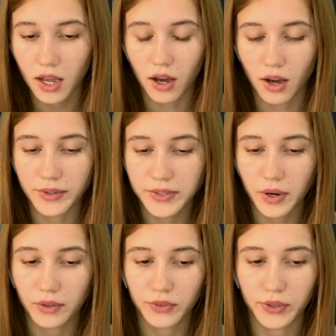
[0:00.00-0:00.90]
Also,
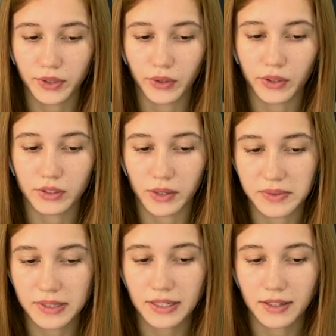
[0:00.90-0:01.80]
if you look
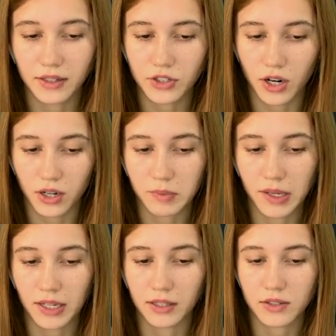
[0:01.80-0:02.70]
closely, the chart
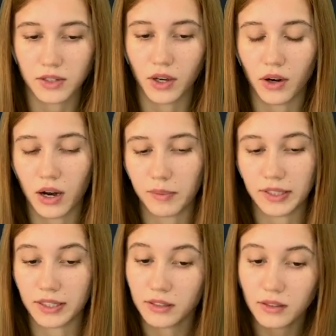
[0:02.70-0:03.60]
begins to go up a
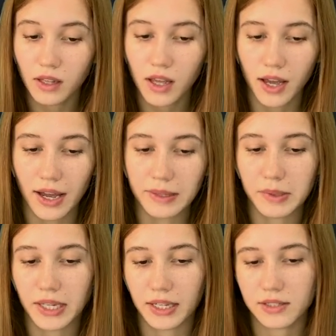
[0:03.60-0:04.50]
little and
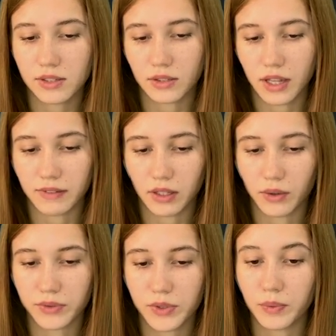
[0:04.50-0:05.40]
begins to level
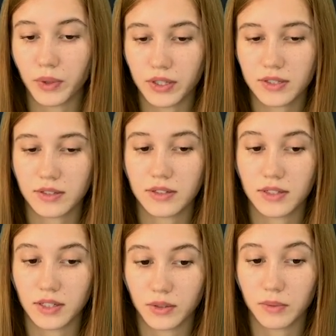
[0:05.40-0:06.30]
up towards the
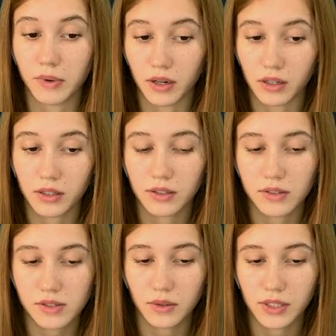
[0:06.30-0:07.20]
zero mark.
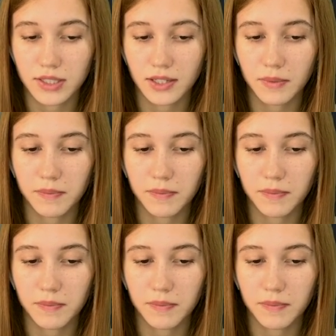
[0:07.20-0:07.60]
So let's see.